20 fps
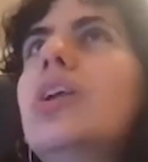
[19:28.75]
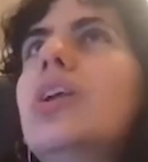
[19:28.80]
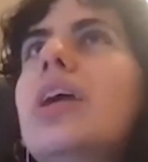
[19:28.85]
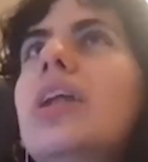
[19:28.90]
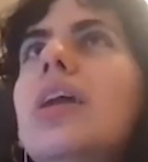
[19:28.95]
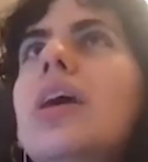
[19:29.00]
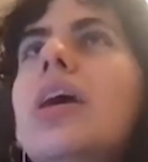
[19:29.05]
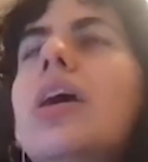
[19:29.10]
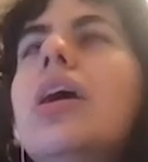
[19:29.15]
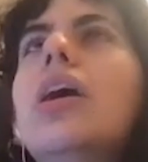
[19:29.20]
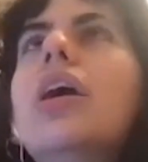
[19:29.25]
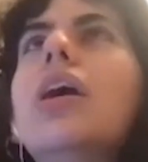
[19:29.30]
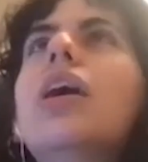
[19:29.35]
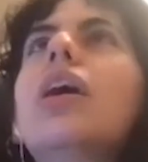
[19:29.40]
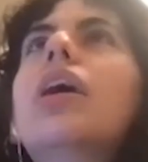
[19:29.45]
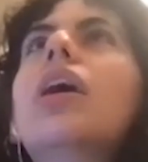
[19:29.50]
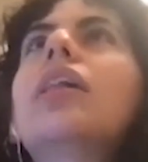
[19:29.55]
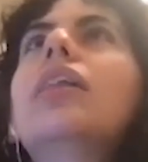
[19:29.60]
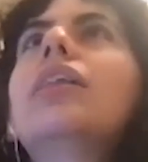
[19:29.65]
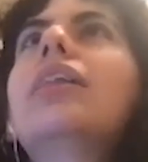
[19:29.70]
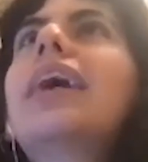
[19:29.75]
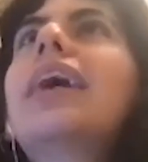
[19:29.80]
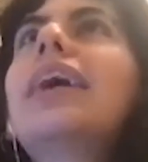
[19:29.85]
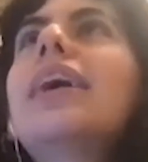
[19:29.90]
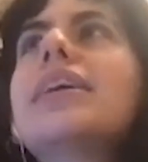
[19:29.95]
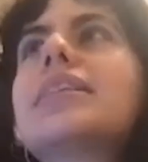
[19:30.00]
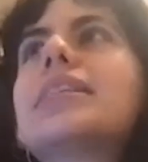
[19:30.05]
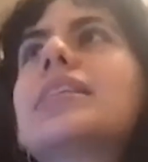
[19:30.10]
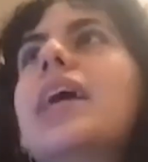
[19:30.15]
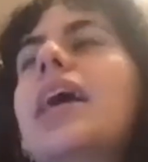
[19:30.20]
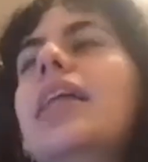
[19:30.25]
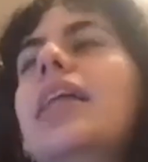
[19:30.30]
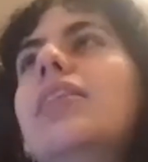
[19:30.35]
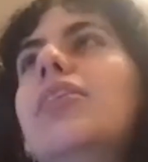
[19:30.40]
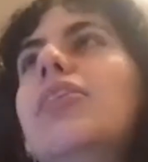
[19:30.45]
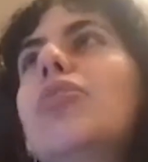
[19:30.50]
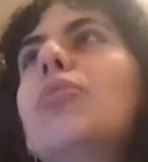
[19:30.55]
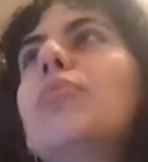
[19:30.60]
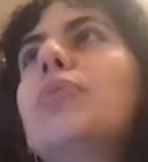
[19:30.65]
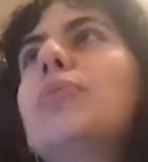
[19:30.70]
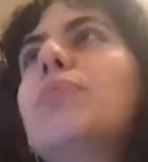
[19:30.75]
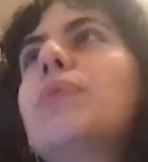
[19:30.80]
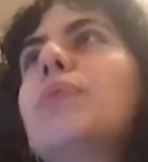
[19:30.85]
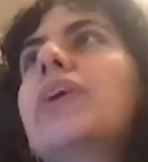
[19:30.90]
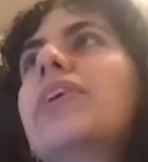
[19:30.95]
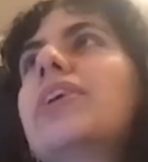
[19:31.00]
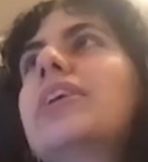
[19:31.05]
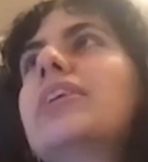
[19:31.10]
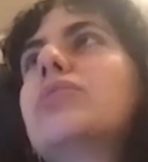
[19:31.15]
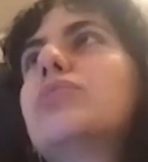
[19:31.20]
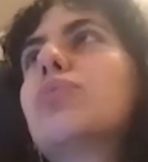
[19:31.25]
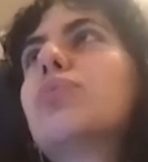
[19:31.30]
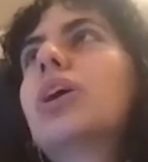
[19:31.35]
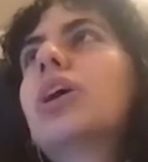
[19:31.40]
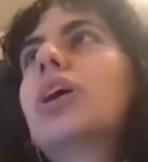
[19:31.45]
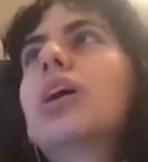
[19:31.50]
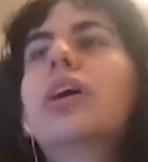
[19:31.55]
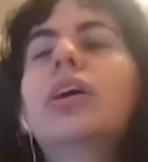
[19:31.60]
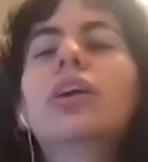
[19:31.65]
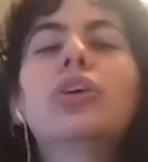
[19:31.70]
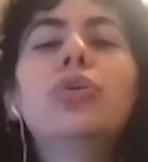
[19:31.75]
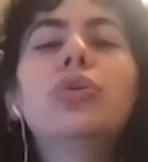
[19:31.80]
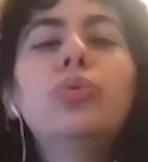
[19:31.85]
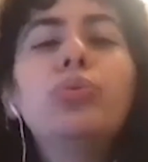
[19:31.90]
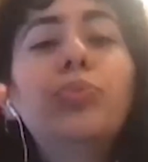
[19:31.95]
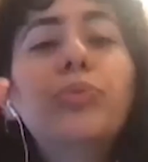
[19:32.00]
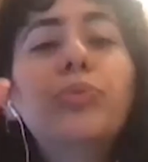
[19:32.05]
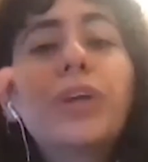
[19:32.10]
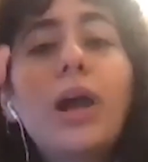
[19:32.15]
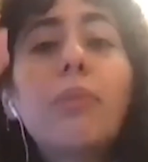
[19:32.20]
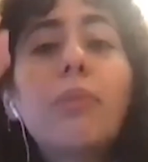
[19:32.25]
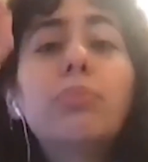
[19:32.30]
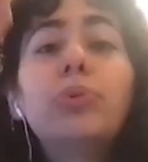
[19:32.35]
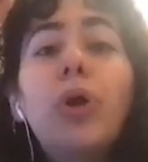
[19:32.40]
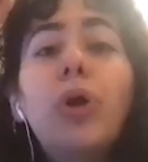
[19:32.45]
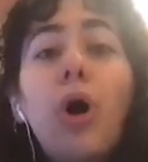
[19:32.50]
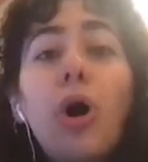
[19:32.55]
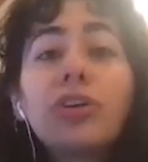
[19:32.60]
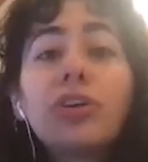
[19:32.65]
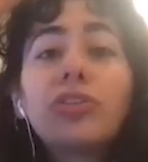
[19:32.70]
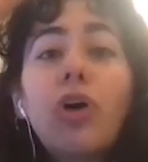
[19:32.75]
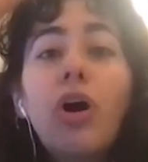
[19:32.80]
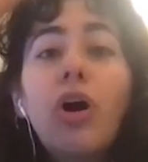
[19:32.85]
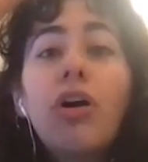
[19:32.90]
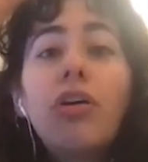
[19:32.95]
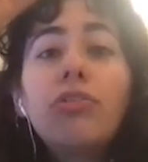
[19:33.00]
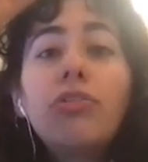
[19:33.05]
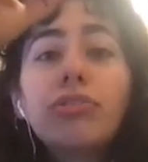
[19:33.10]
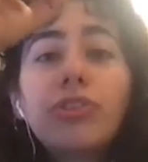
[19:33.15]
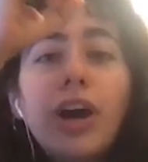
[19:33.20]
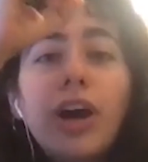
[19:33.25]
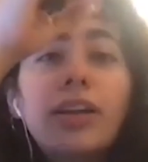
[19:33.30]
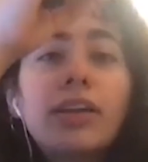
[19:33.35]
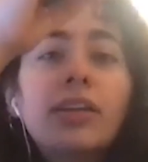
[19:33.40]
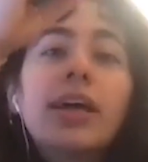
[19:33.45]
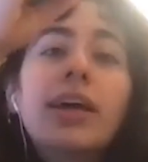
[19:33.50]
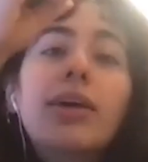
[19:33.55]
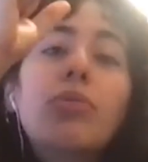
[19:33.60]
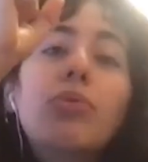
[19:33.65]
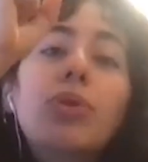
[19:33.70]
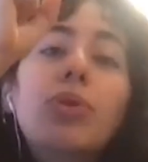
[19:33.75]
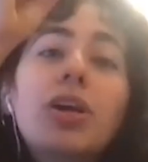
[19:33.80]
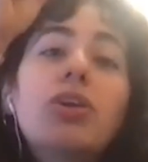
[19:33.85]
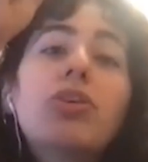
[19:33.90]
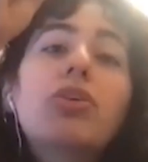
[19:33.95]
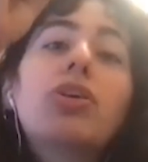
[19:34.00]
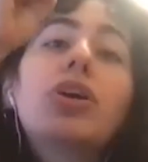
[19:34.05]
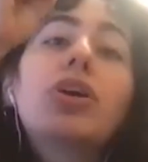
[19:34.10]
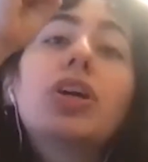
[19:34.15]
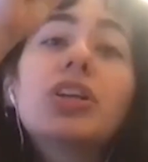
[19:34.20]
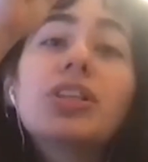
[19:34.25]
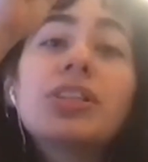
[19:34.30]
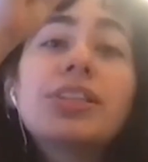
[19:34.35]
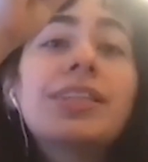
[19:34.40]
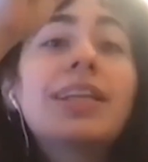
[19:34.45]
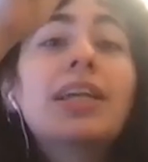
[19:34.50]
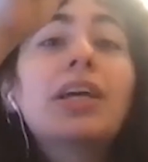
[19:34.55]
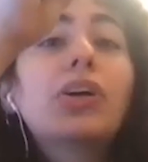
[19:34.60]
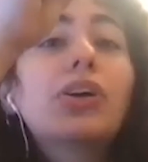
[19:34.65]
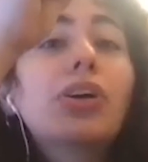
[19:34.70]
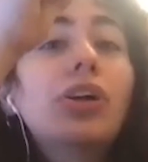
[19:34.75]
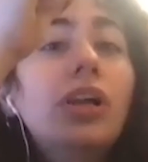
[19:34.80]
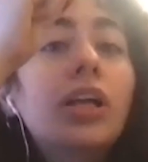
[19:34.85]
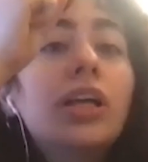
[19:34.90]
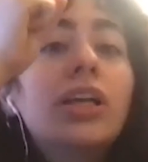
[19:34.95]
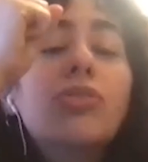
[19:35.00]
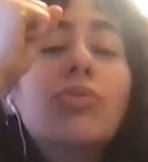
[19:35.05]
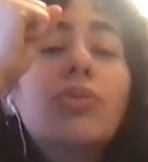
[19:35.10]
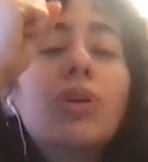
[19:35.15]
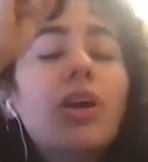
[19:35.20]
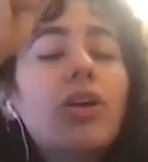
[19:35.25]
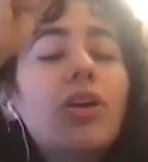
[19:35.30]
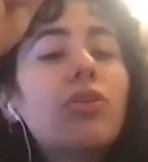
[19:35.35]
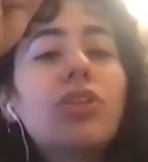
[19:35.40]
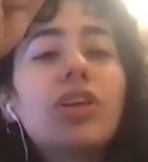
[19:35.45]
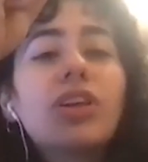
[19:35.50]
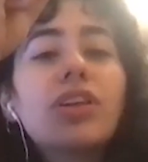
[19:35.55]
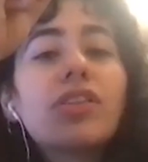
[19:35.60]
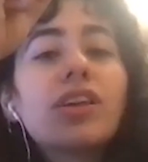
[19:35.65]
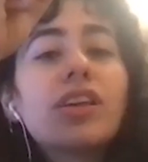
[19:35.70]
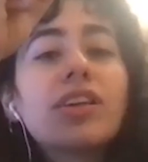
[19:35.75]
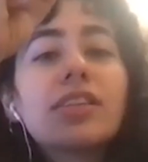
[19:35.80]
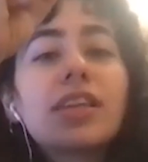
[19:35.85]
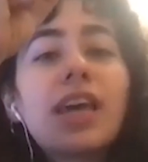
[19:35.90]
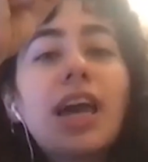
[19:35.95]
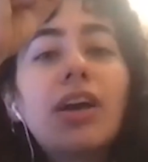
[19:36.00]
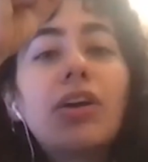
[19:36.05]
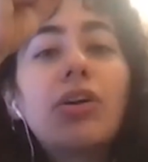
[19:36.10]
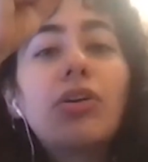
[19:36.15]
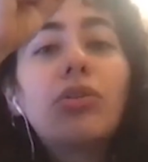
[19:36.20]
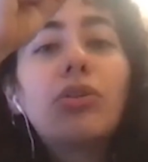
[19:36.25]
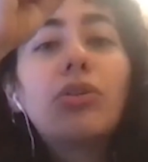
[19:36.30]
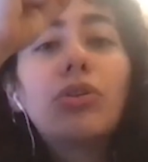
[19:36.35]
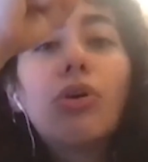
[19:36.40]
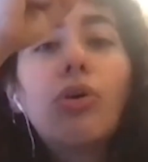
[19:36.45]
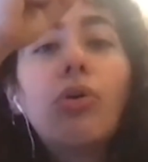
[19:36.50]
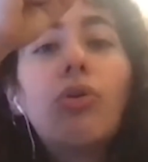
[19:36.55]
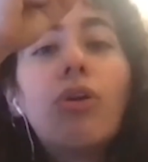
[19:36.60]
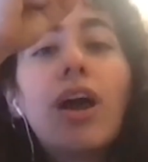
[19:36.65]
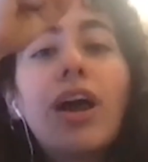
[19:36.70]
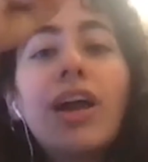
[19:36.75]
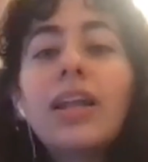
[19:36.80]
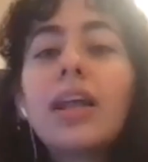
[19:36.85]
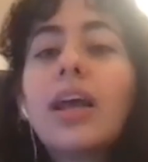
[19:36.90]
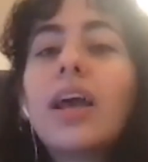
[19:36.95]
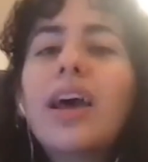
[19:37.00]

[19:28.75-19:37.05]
And like I said, there will be periods where you get blocked off, kind of like where you're cynical and you think things can't go right.